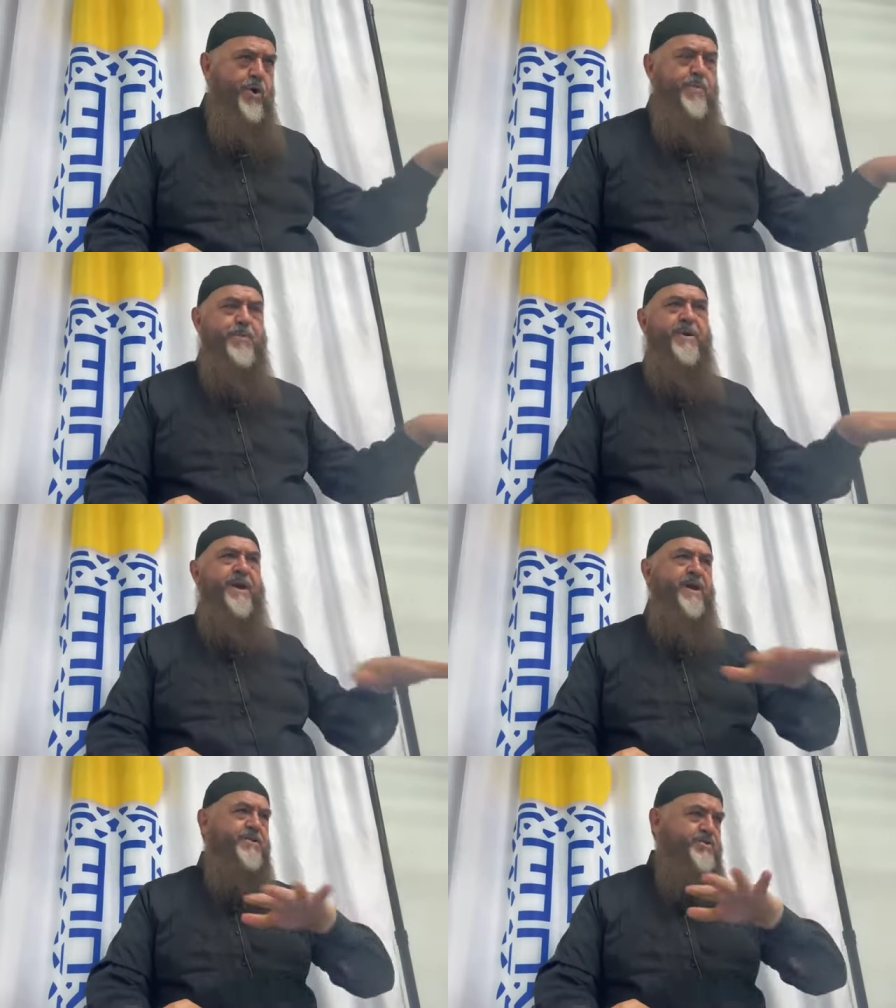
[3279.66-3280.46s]
all
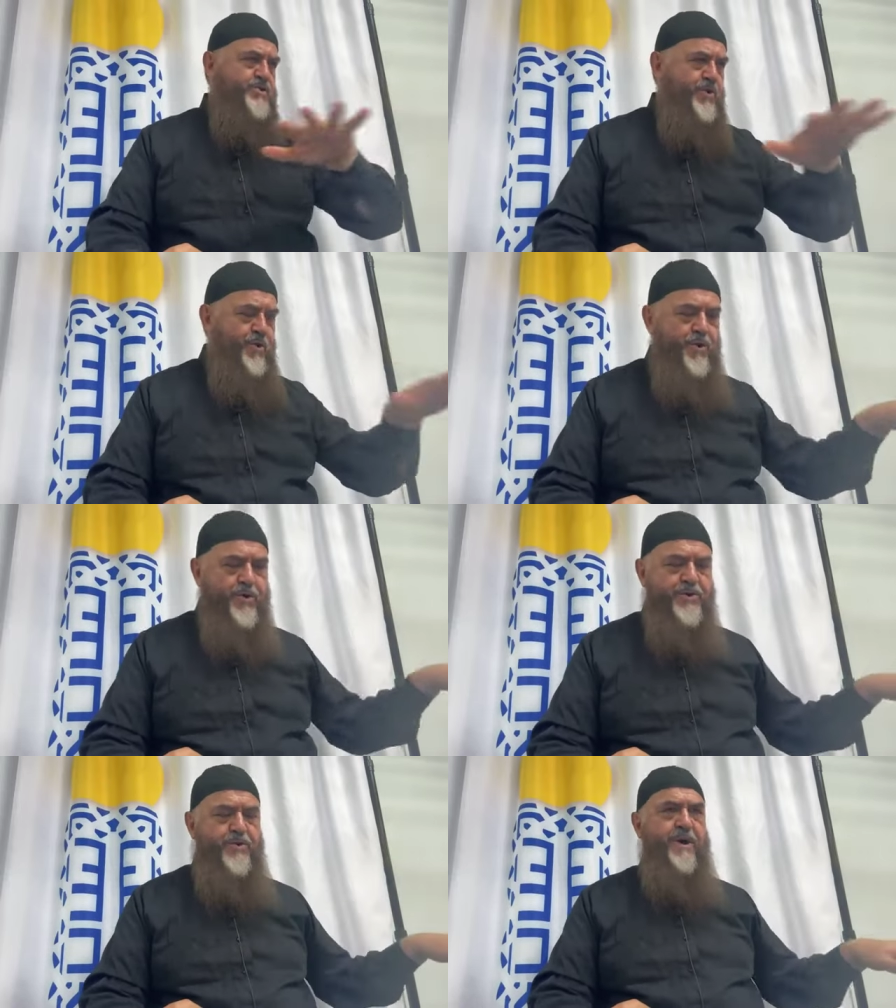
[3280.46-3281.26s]
prayers,
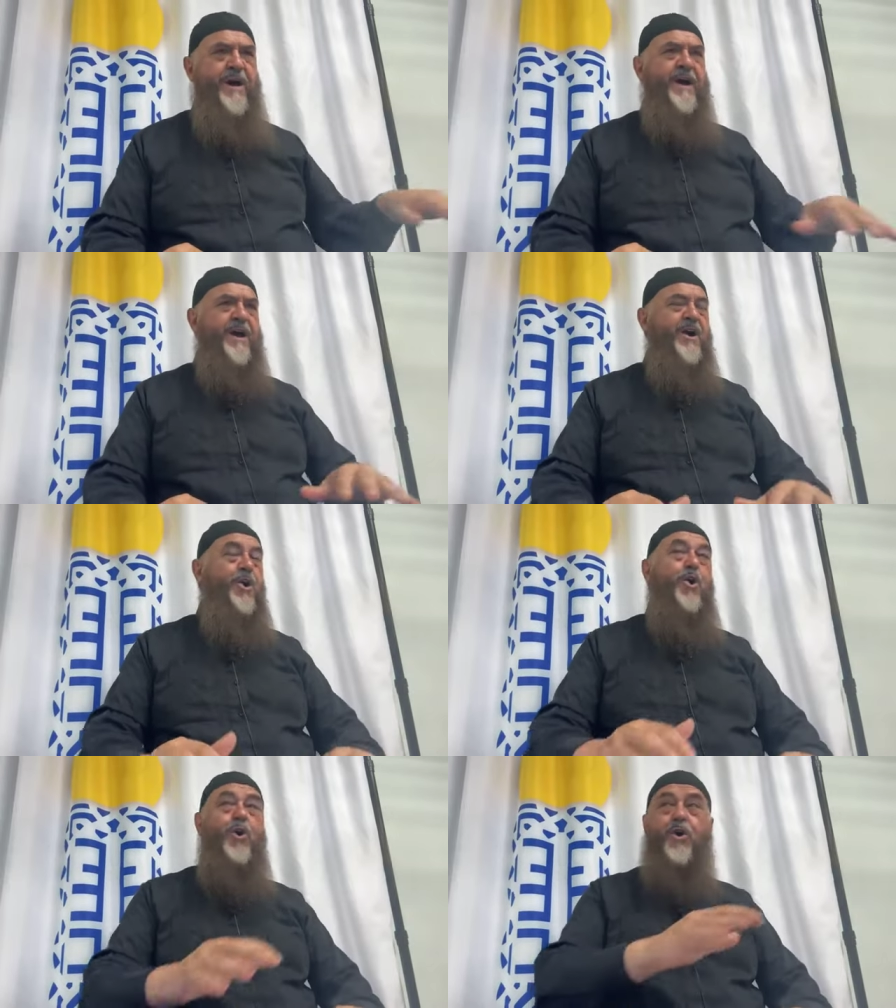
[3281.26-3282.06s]
all dua,
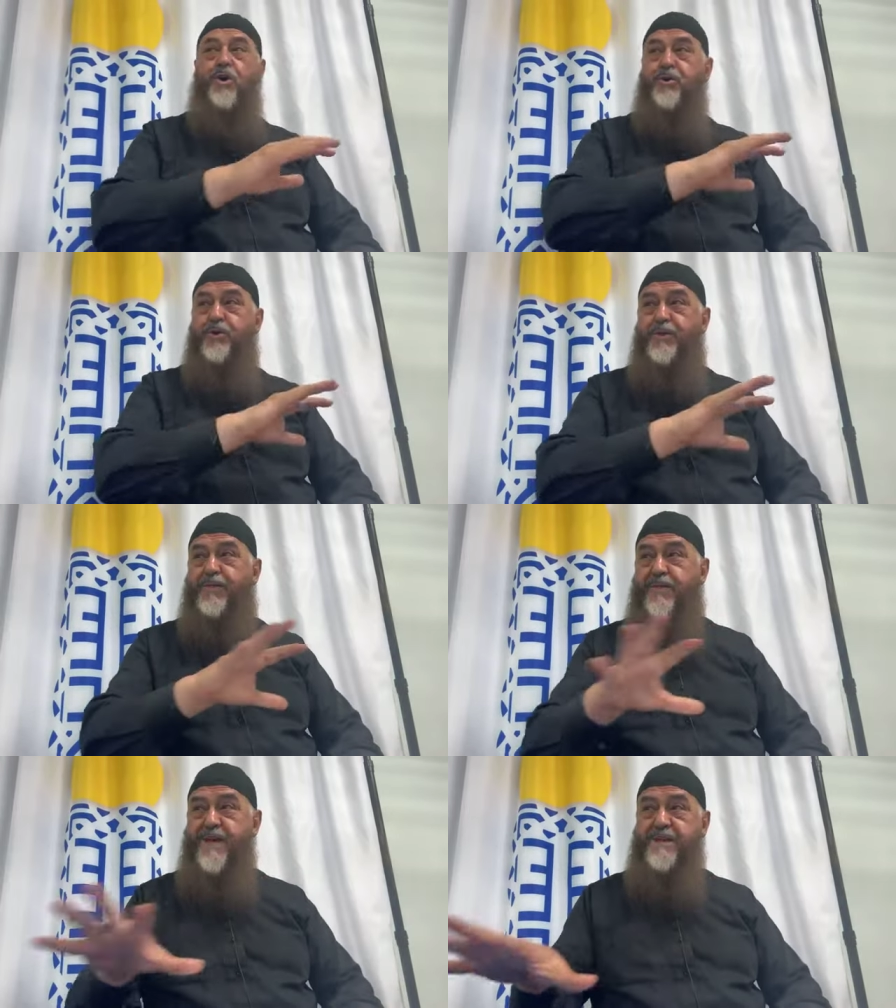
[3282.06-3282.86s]
all
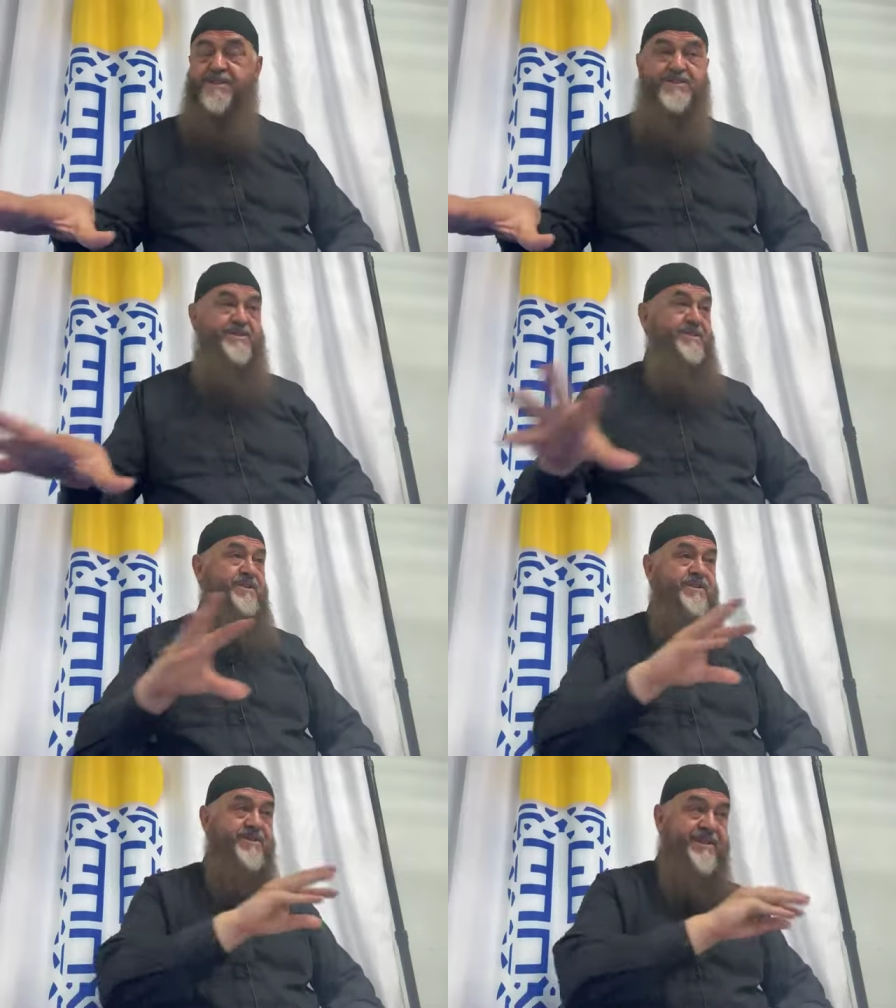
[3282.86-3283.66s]
good
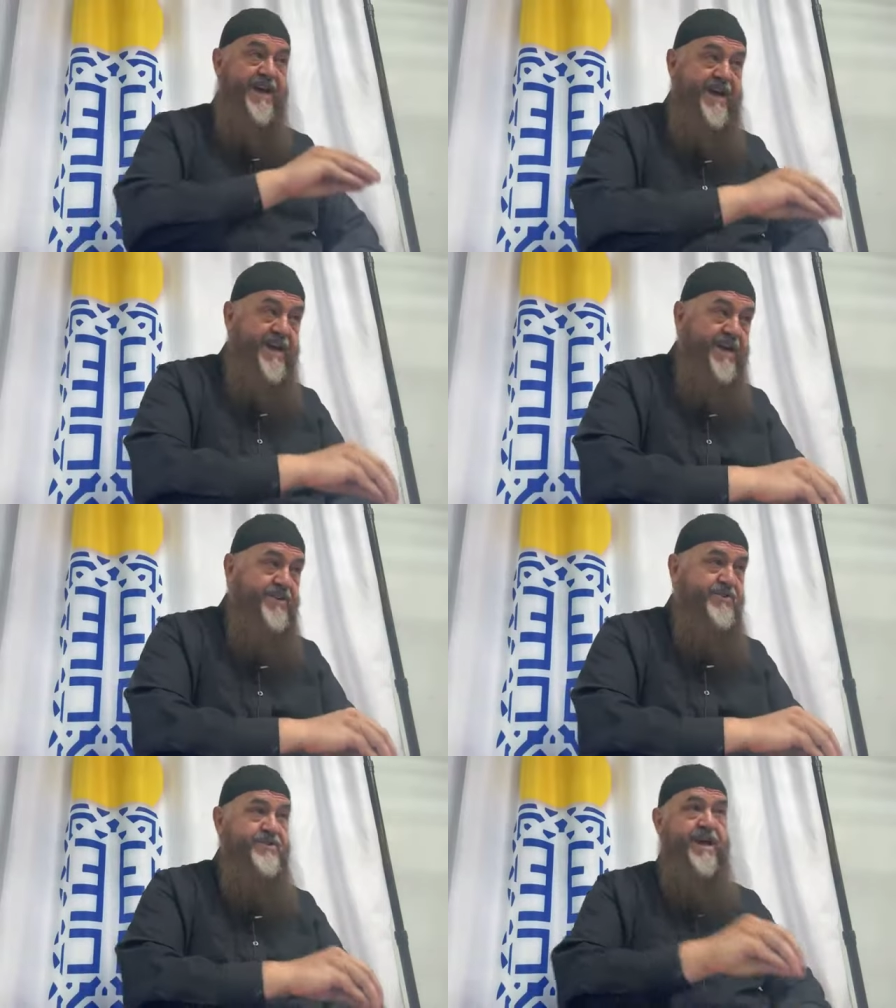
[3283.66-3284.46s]
things,
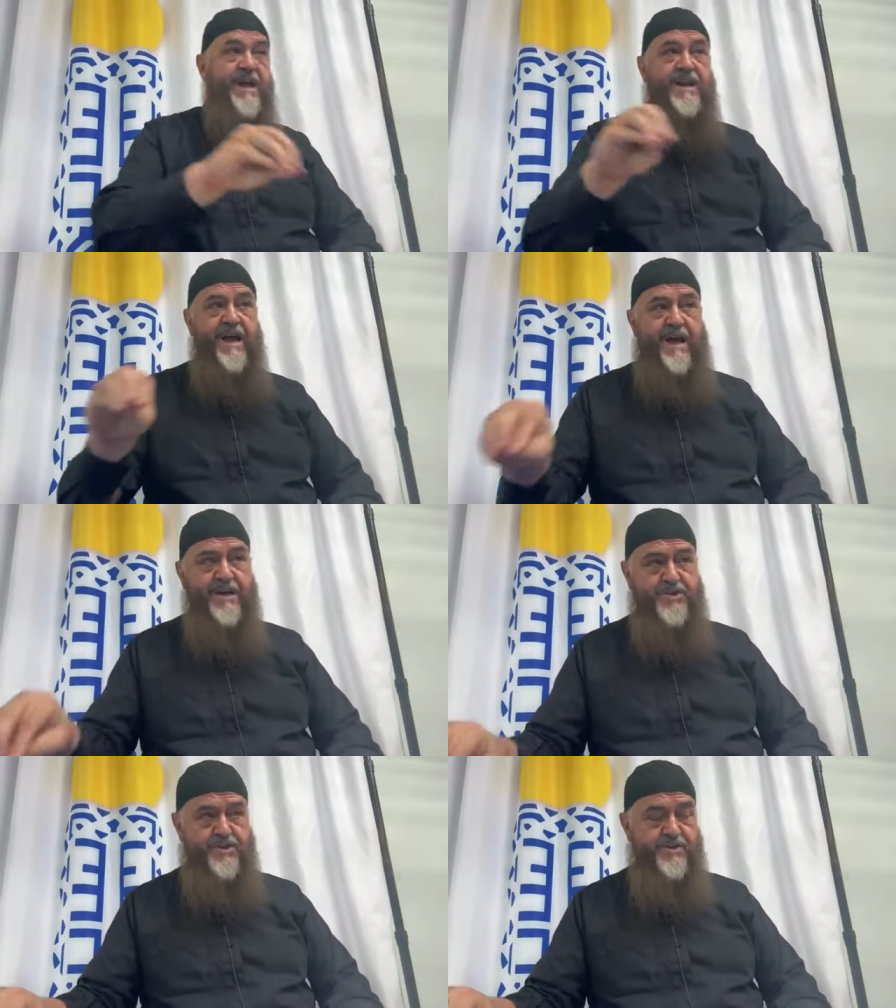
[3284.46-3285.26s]
sayings and
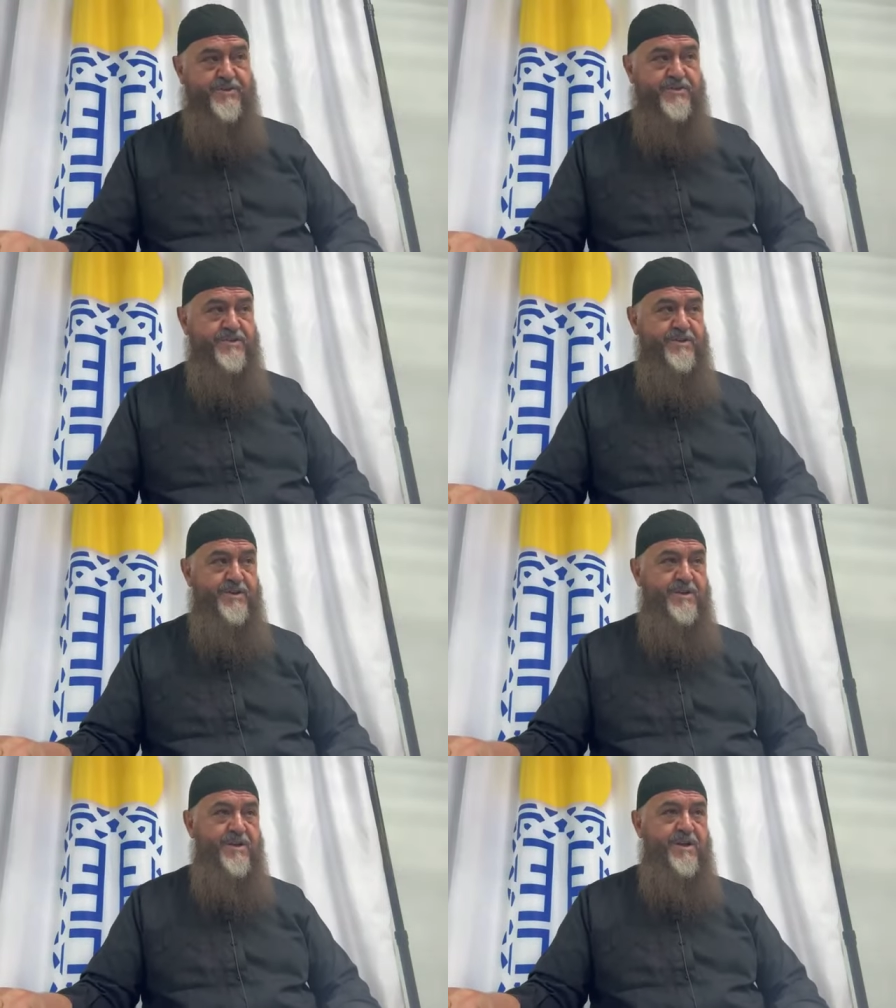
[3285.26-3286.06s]
actions,
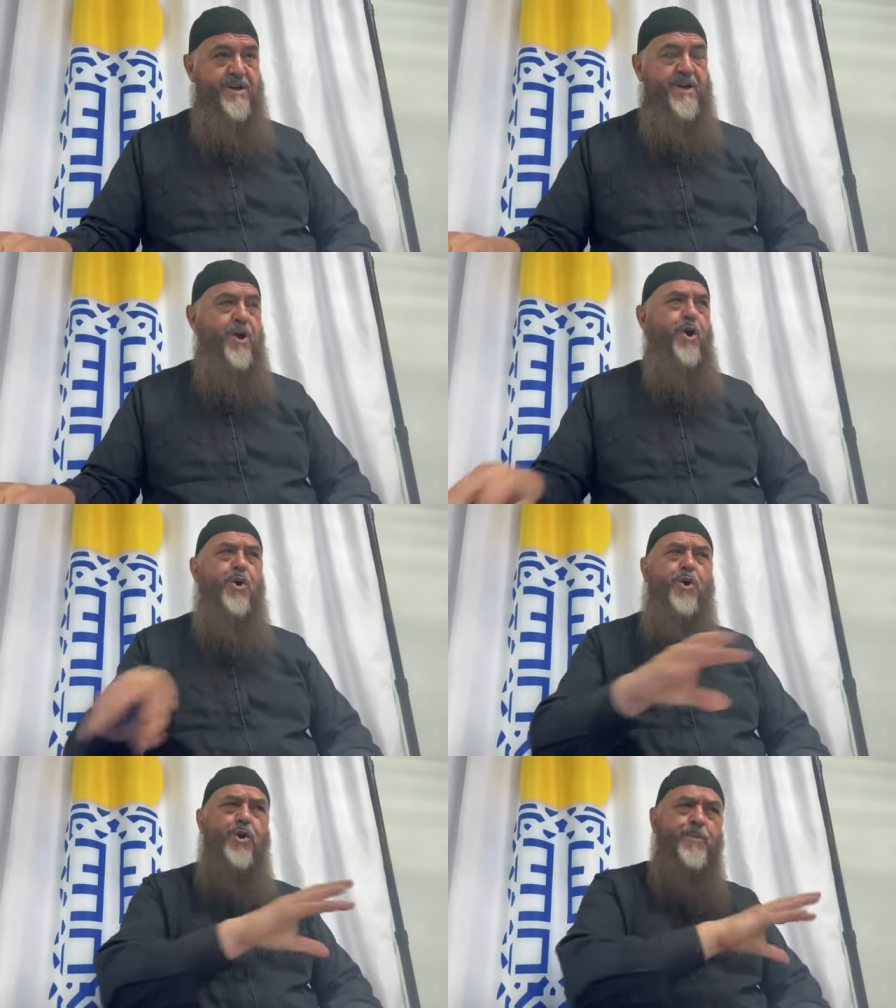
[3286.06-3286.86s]

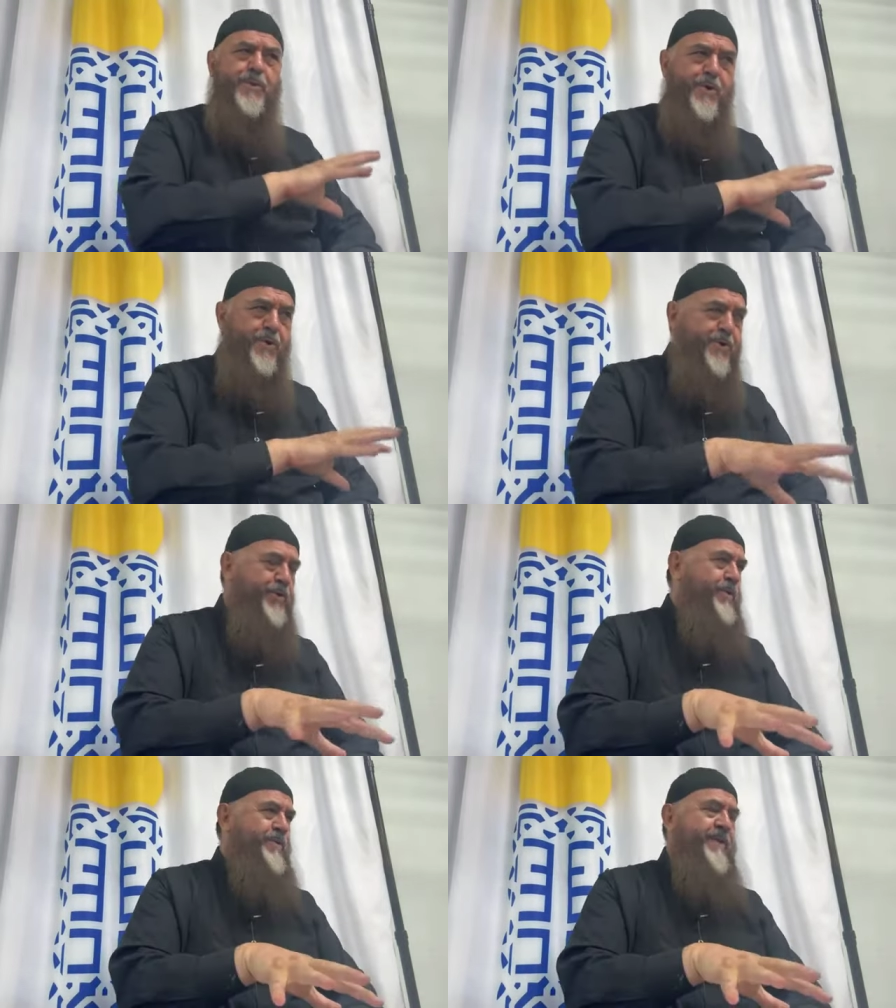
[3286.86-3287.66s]
all
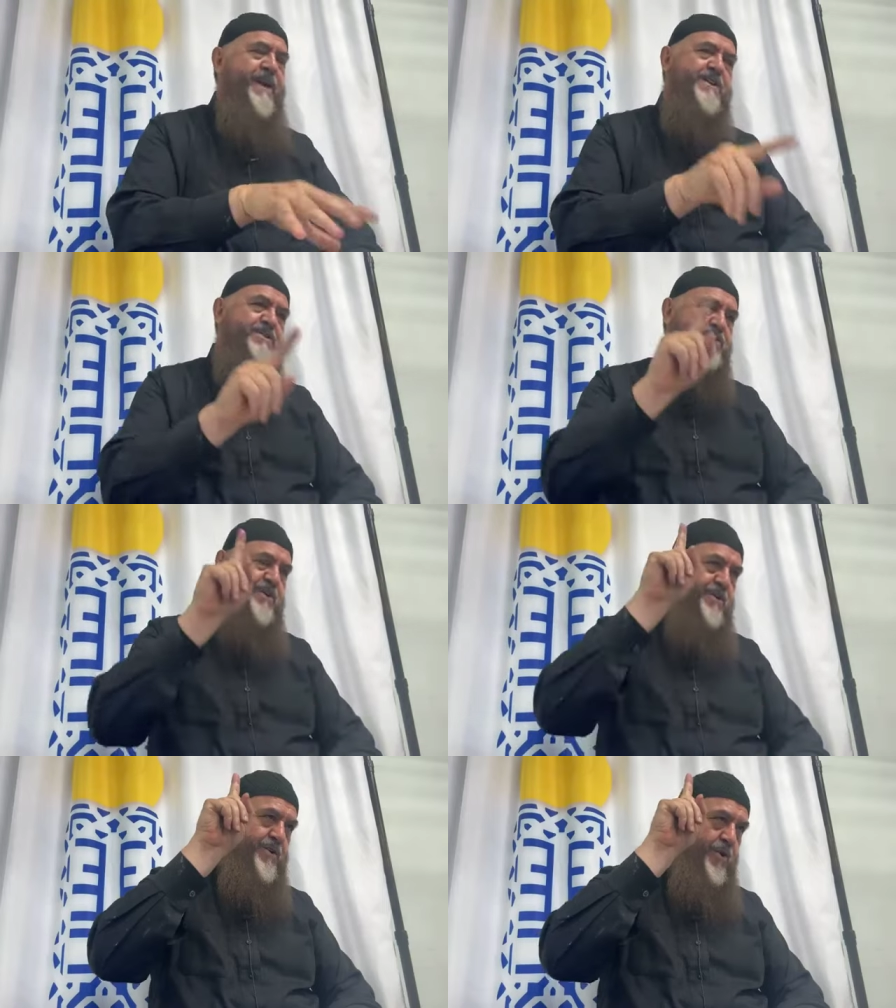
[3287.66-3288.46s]
pure good
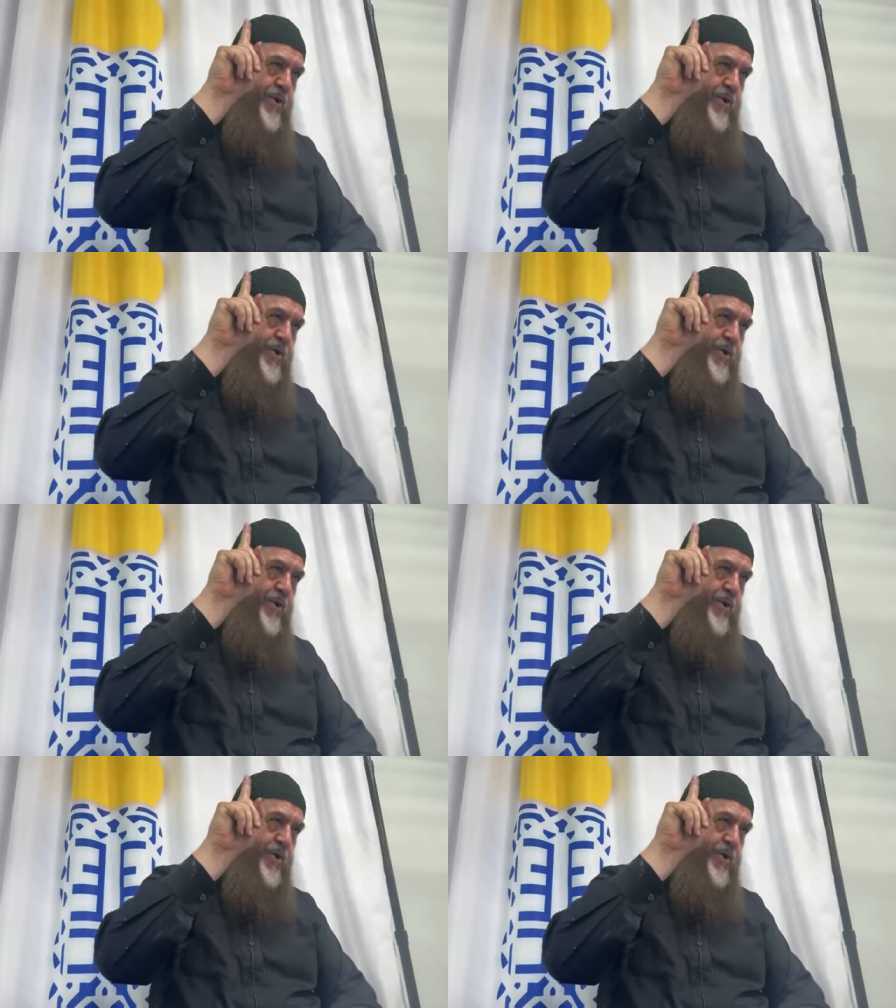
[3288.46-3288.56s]
things